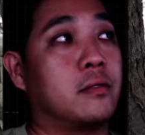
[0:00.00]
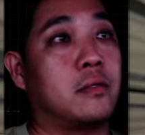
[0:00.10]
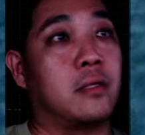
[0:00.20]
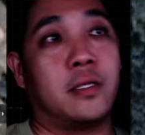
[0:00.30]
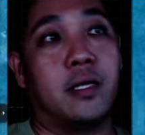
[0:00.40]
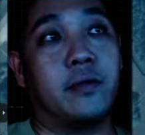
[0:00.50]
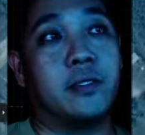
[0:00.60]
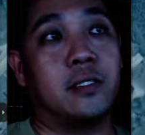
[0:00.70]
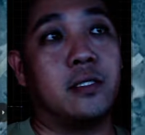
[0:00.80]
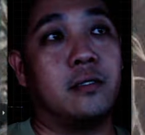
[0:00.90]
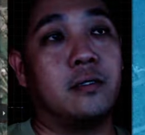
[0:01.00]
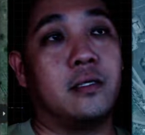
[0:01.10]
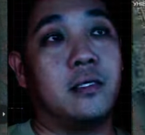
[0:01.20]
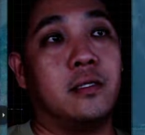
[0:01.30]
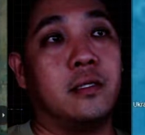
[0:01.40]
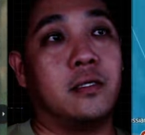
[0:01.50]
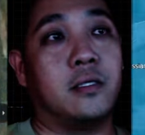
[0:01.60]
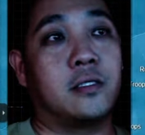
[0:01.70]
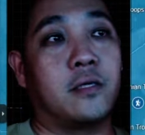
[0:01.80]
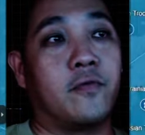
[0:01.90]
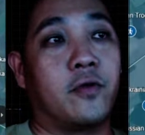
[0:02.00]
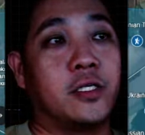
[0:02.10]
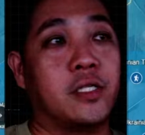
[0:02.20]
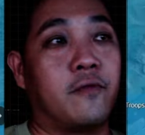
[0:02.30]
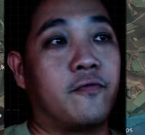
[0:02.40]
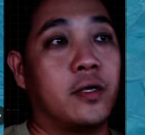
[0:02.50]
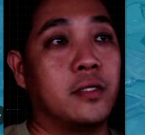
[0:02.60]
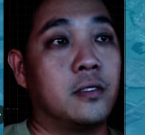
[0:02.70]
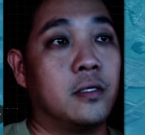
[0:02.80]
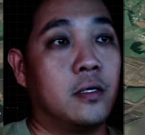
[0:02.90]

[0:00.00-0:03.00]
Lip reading: there is in this Dvorichna Front.